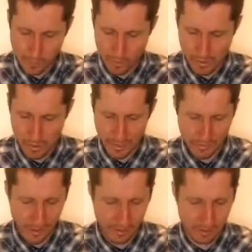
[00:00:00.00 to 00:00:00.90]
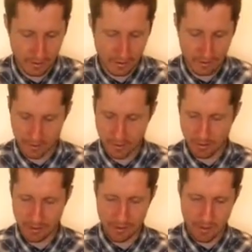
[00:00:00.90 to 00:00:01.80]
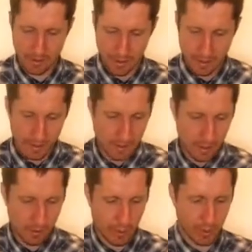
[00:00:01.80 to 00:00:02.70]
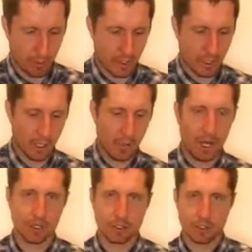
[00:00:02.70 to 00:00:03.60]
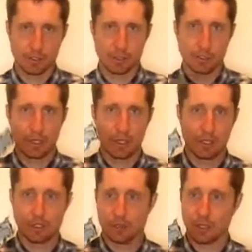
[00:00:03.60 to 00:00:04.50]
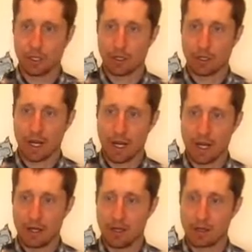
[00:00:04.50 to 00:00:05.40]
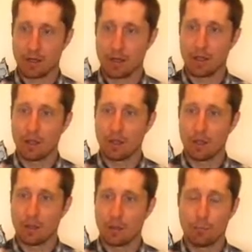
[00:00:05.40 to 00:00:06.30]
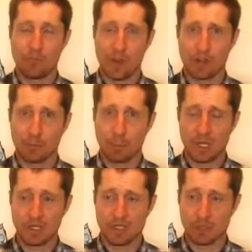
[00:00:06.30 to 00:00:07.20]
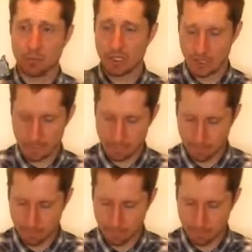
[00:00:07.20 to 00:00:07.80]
Once you got that clean, then we're going to want to go on to the trigger and firing pin assembly.